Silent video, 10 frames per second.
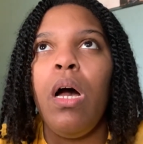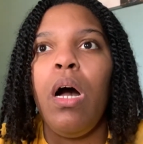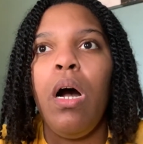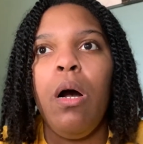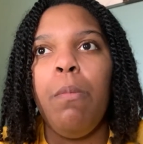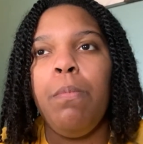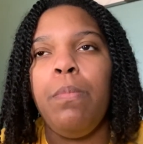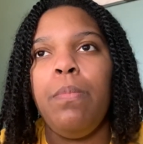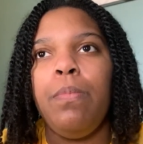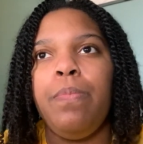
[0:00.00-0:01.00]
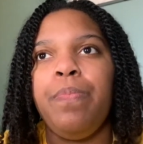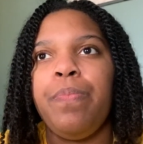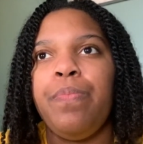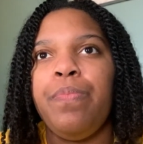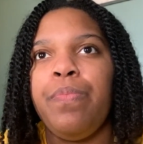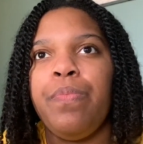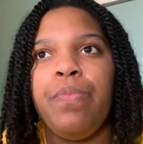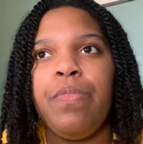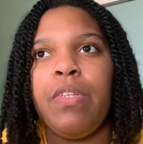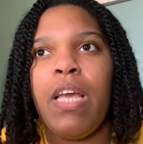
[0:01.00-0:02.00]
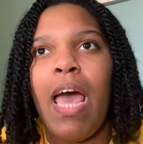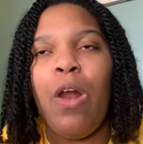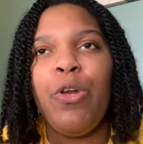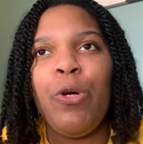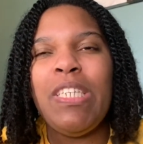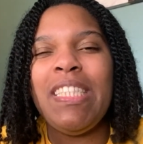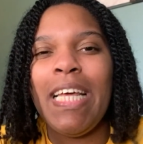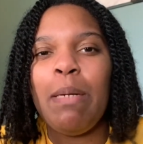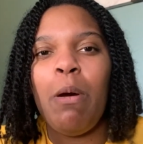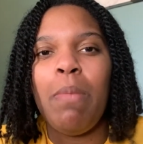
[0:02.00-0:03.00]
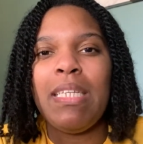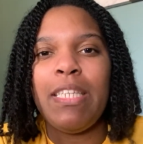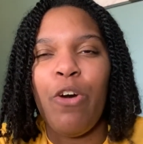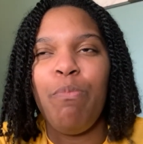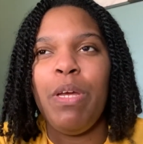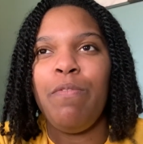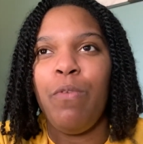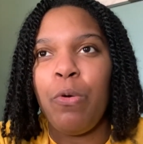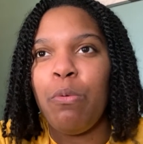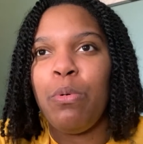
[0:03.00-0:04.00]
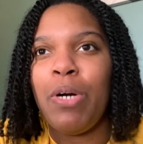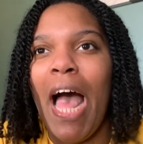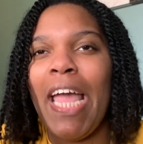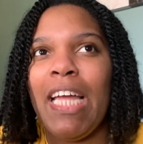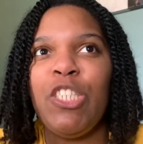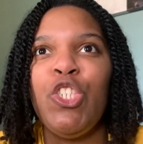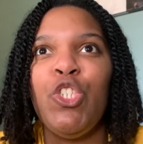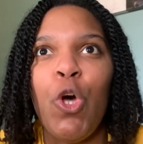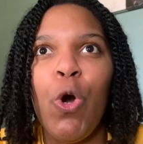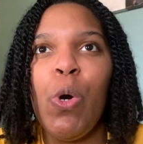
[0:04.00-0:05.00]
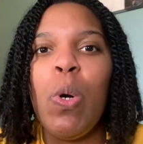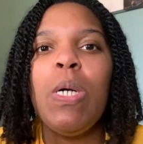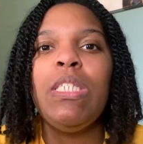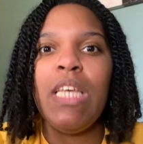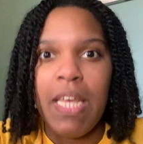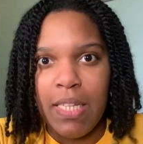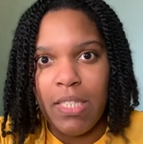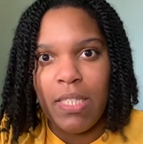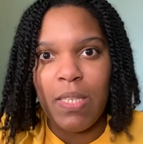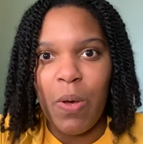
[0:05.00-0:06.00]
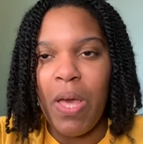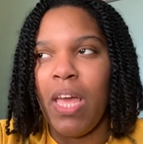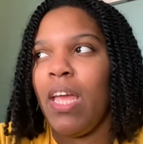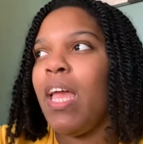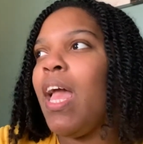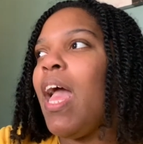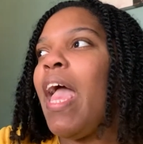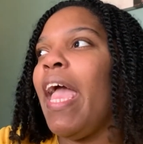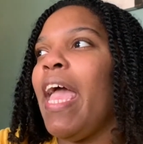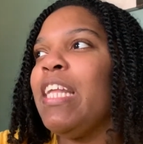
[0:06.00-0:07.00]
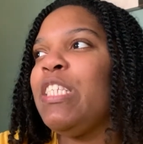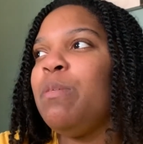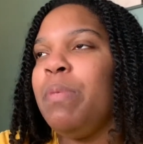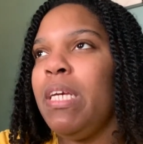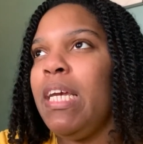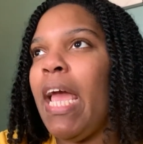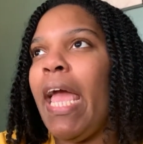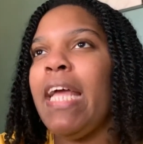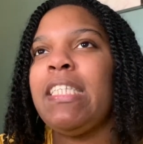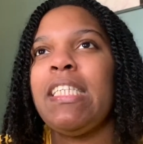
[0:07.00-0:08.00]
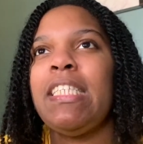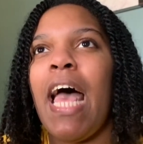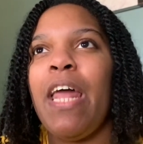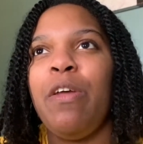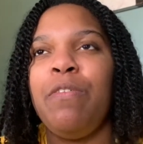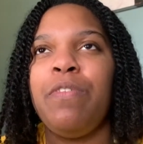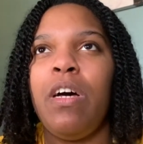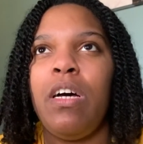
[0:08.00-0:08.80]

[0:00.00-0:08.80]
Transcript: I don't know, just thinking about myself being vulnerable, I get so tense, okay? To me, it's a sign of,